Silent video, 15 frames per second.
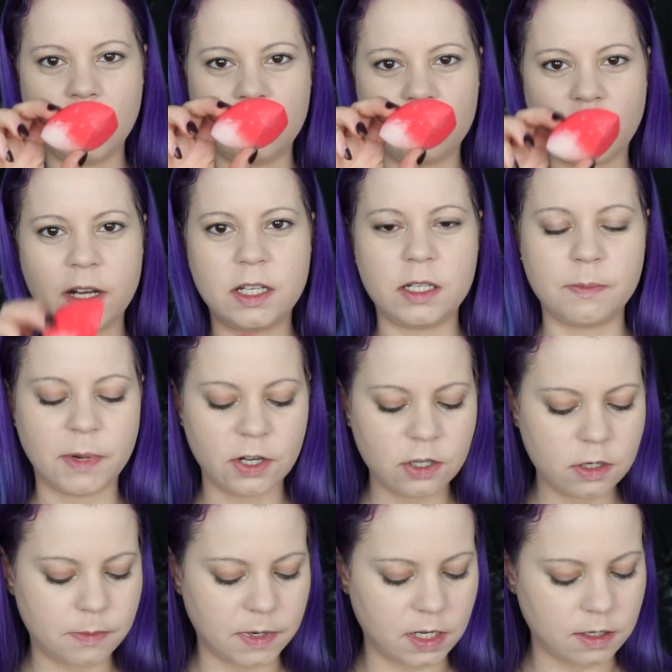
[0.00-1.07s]
a dry
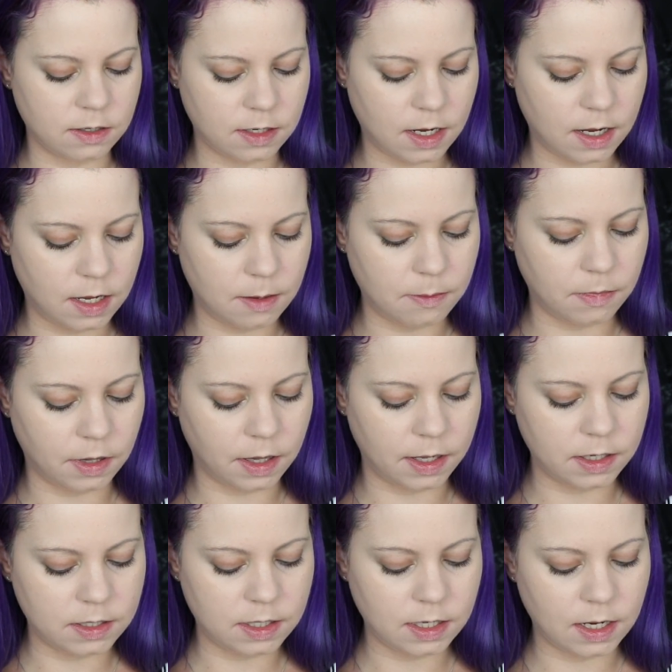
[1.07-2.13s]
sponge because I am
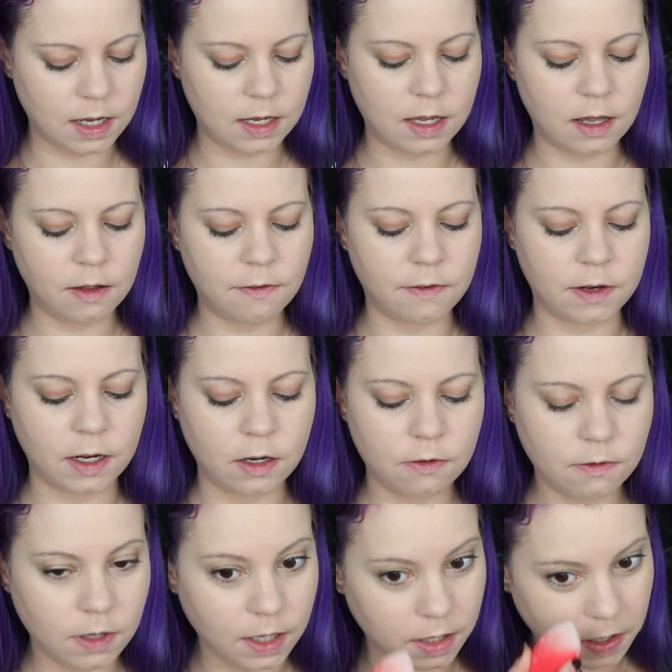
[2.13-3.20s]
lazy AF and I
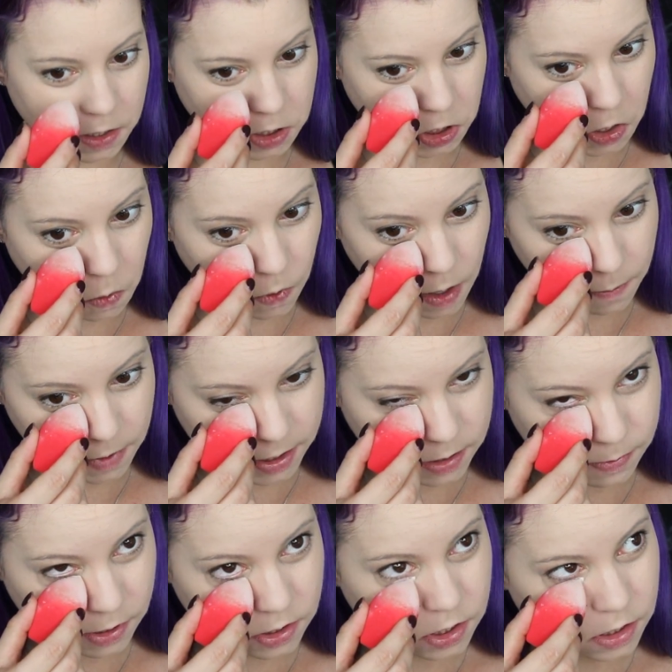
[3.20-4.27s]
don't really like to go wet my
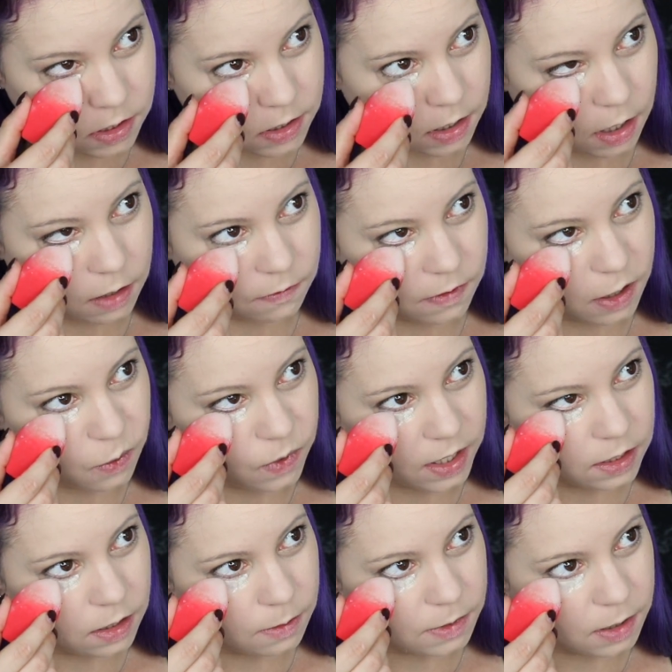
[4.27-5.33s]
sponges and if I
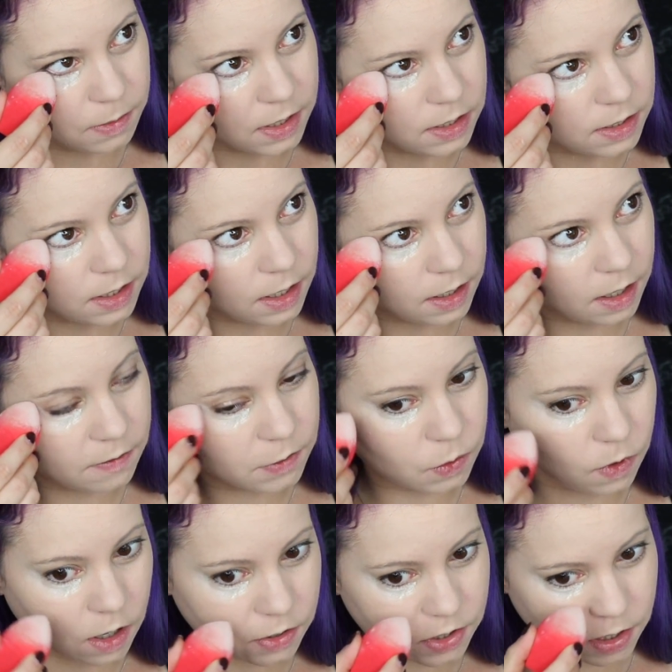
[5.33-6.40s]
wet them it means that I have
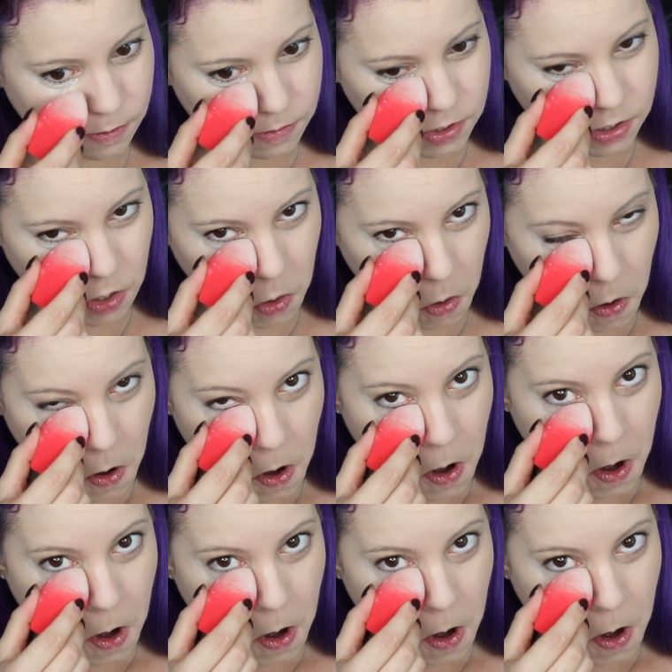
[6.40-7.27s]
to wash them so